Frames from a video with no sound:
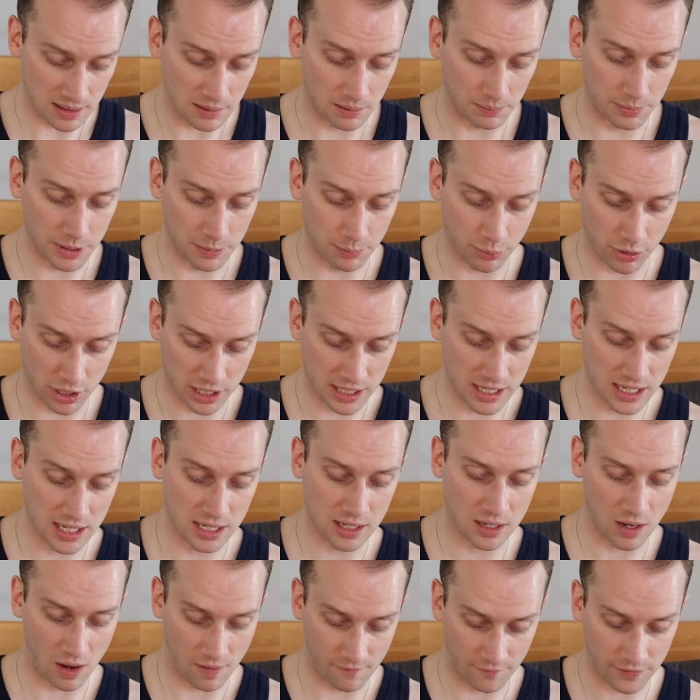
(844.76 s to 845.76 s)
I'll be
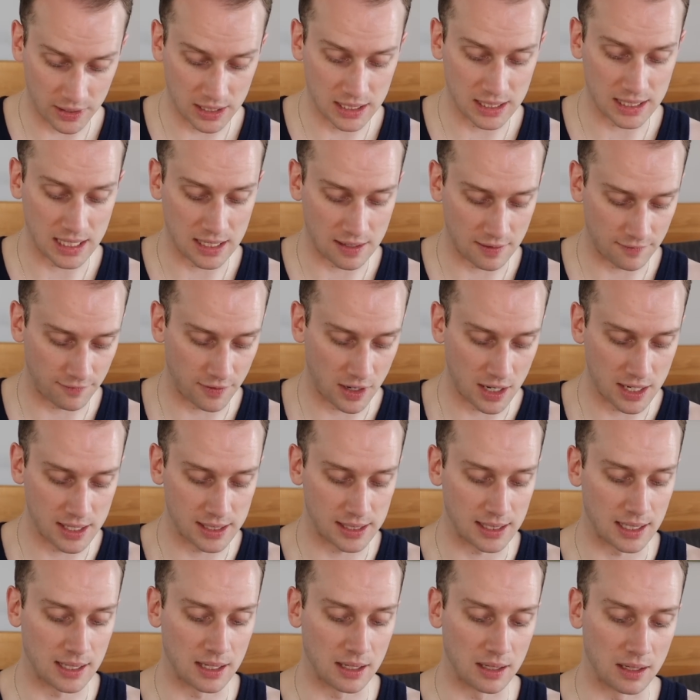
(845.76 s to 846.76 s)
pretty confident in
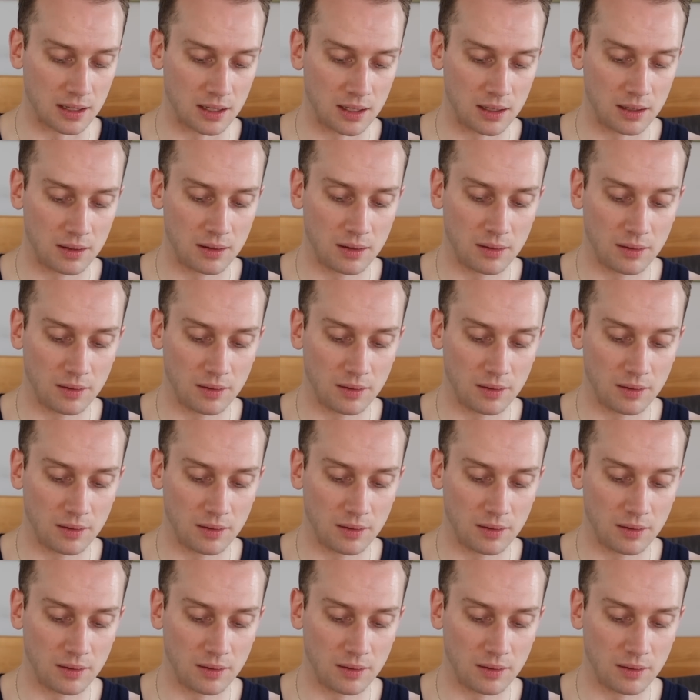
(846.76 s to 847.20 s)
advising